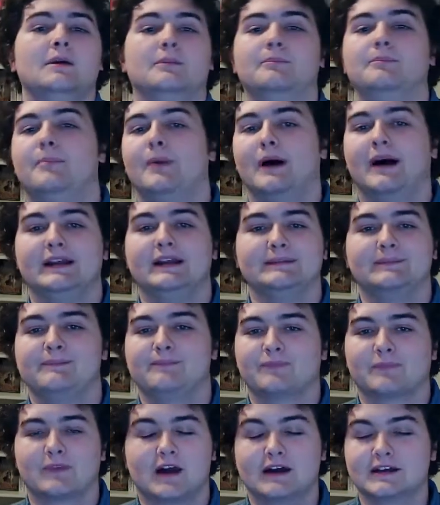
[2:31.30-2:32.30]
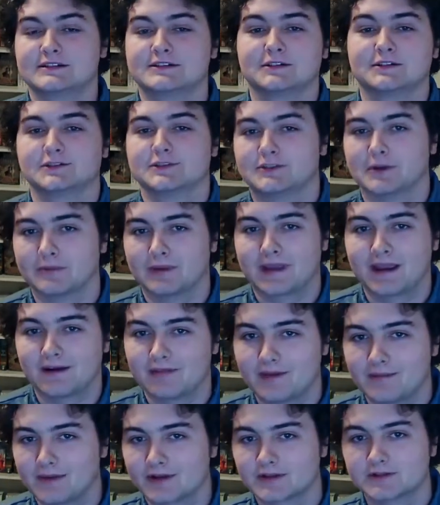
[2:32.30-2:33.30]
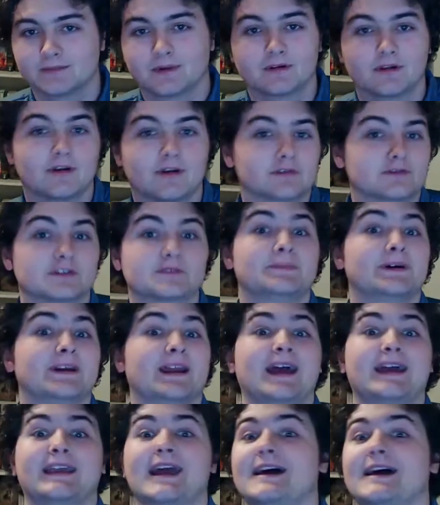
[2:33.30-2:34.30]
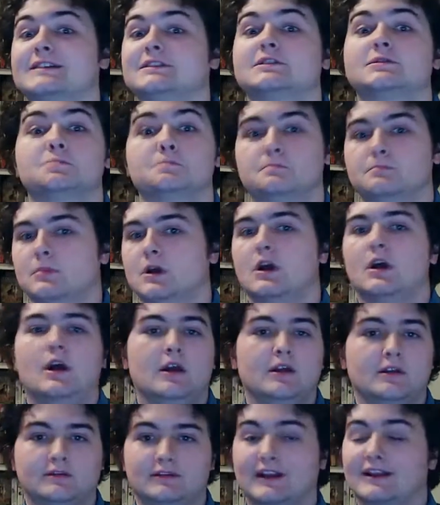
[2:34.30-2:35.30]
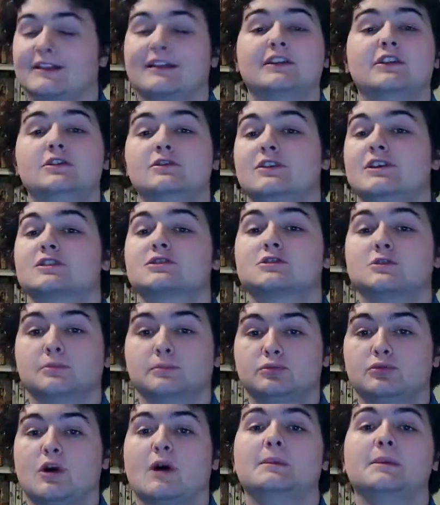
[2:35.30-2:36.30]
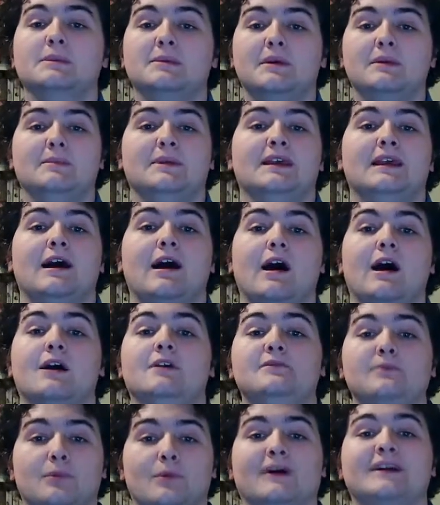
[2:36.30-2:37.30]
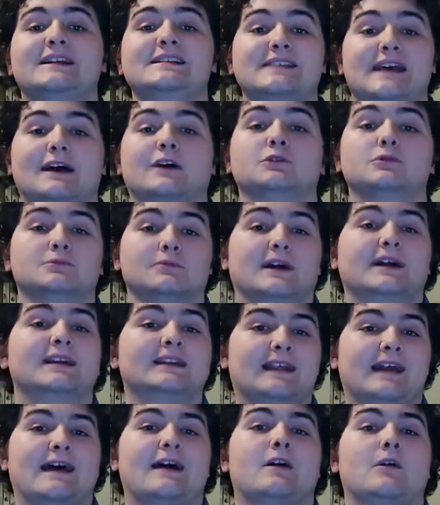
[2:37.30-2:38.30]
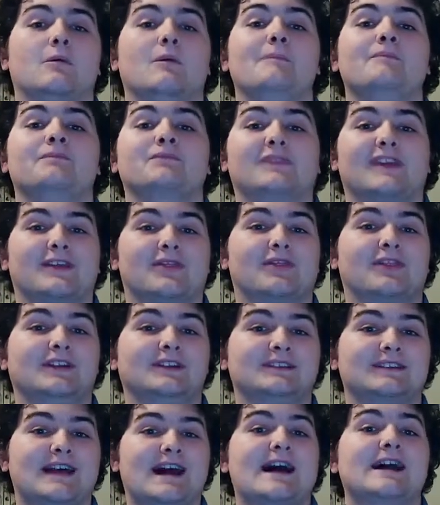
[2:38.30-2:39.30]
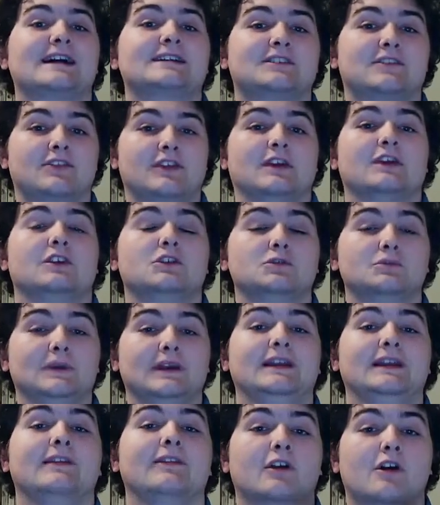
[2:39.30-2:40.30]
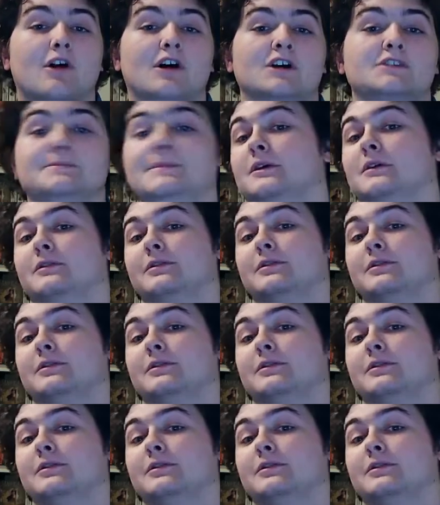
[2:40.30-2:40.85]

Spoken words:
but I still just don't care that much about Elantris. But I guess technically this should probably be, of what is out right now, the last thing you read in the Cosmere.